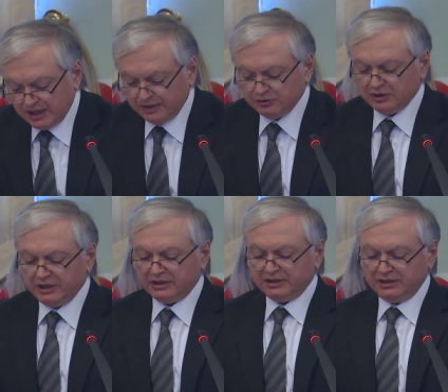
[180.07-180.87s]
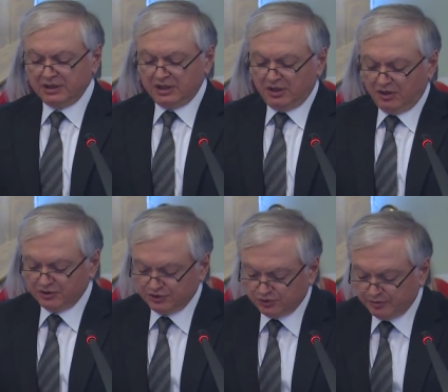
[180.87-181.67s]
I would like
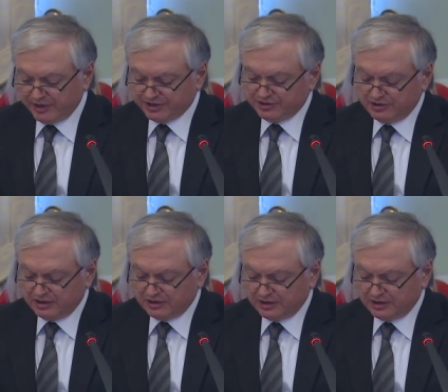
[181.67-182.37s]
also to mention that